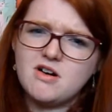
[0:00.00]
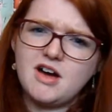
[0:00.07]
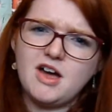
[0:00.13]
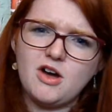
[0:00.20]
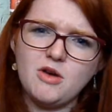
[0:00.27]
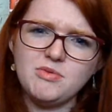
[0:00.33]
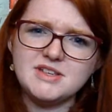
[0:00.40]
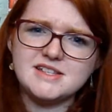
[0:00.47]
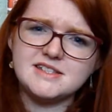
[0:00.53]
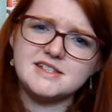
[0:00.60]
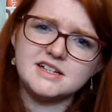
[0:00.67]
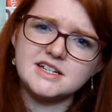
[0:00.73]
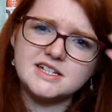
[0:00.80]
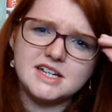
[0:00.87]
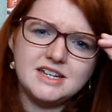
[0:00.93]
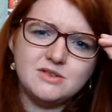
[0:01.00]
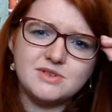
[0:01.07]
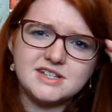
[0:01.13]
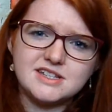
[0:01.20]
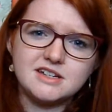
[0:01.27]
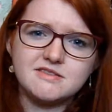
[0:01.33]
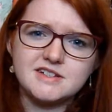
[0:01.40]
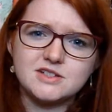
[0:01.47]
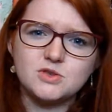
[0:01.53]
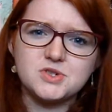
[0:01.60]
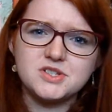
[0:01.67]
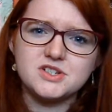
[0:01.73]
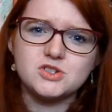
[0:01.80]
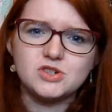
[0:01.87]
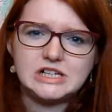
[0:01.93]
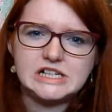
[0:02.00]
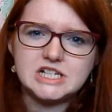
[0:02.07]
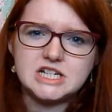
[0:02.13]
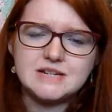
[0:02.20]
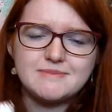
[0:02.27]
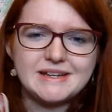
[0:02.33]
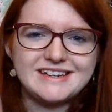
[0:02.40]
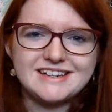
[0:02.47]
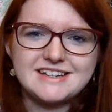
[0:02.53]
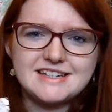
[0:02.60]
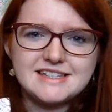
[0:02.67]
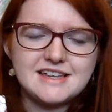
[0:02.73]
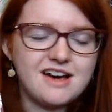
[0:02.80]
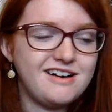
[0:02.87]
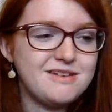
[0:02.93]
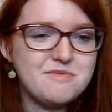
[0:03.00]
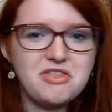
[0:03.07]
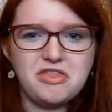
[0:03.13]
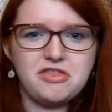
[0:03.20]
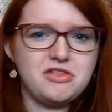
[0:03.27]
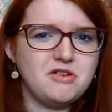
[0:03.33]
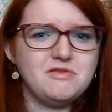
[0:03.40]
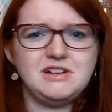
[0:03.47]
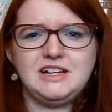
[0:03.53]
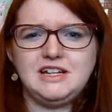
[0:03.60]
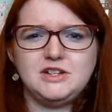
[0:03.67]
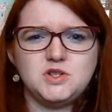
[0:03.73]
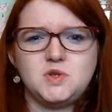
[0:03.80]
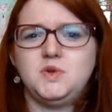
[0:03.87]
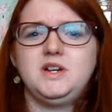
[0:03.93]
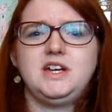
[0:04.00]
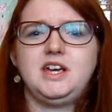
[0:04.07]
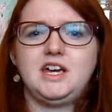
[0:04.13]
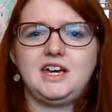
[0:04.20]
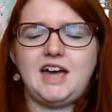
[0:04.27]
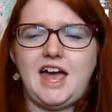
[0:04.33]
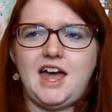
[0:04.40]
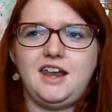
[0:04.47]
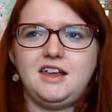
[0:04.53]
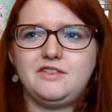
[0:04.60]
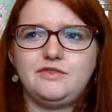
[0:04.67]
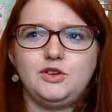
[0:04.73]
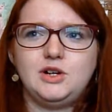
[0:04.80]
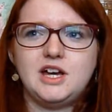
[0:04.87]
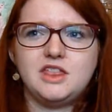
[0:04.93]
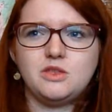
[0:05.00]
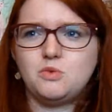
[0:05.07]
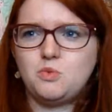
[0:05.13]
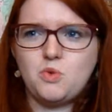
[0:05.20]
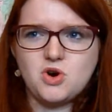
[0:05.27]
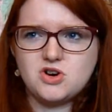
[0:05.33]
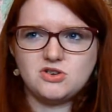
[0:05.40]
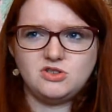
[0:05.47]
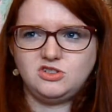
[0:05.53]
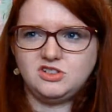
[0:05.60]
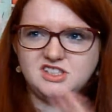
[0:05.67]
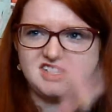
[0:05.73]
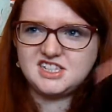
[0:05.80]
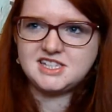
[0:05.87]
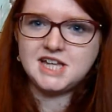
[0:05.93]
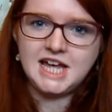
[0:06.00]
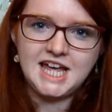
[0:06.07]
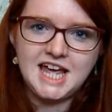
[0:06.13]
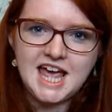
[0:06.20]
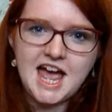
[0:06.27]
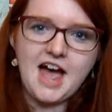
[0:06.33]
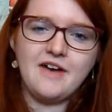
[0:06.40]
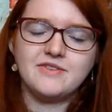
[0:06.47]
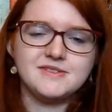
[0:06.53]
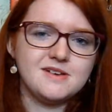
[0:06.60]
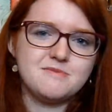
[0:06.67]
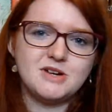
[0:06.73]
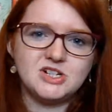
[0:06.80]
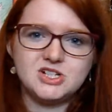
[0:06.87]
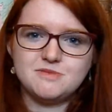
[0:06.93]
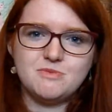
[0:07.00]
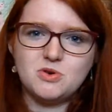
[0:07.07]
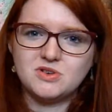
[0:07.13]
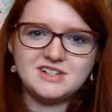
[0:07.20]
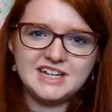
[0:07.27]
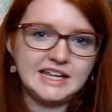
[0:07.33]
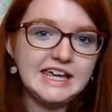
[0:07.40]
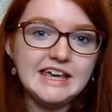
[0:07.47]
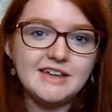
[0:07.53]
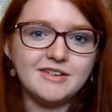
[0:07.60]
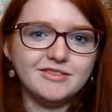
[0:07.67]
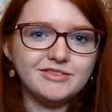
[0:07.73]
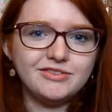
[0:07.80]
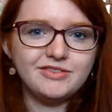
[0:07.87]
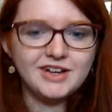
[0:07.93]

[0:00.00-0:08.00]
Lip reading: I hope this is a continuing series, not just a trilogy, because I'm thoroughly enjoying it, and I feel like the worlds have so much more to give.